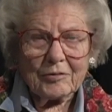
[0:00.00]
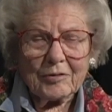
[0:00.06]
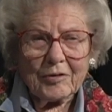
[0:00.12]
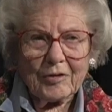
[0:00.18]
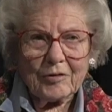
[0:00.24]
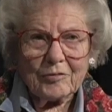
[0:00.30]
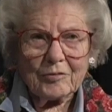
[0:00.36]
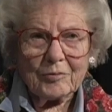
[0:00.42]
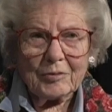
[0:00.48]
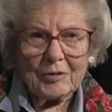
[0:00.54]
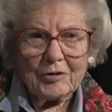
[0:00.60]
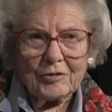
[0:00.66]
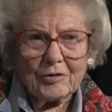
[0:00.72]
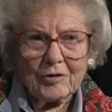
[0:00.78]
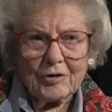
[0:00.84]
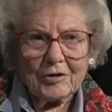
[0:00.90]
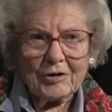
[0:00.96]
whether it would be
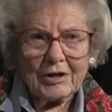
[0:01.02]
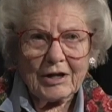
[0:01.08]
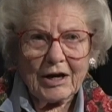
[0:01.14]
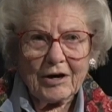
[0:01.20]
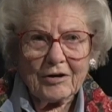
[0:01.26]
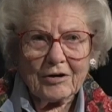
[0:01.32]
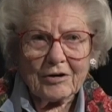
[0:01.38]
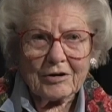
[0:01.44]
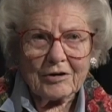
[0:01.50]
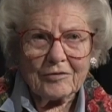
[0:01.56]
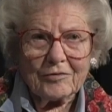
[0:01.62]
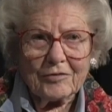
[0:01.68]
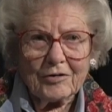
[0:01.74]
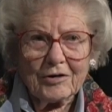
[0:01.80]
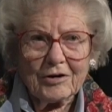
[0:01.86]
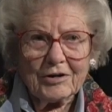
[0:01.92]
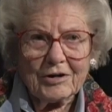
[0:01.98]
torn down or
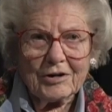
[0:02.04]
converted